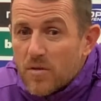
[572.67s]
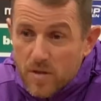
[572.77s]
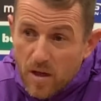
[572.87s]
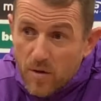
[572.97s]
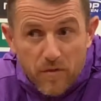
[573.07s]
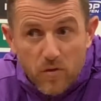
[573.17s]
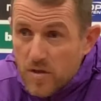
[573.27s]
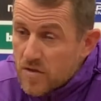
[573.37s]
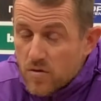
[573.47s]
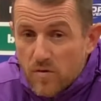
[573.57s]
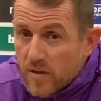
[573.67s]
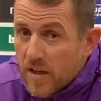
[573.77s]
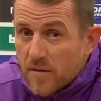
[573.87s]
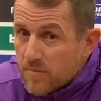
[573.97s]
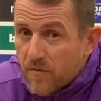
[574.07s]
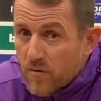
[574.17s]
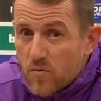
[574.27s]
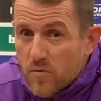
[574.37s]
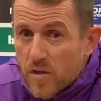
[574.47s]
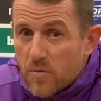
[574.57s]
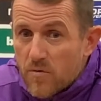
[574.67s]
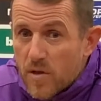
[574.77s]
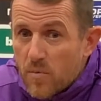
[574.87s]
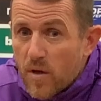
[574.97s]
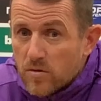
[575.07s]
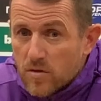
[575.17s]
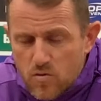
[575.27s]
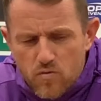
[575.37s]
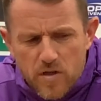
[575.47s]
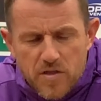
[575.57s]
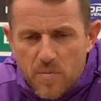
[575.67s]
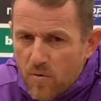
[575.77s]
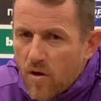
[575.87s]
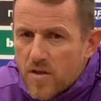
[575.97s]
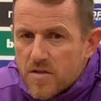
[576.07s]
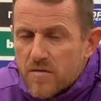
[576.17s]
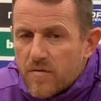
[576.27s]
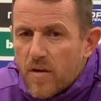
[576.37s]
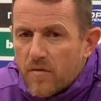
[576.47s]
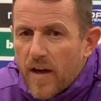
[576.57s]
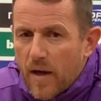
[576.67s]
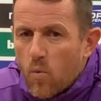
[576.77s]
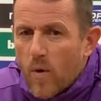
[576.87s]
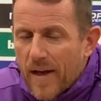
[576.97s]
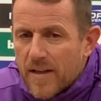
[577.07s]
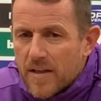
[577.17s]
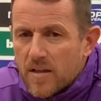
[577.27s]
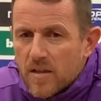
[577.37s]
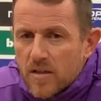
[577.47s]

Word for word: You know, and I thought he saw the game through really, really well. So I was really surprised of, of how well he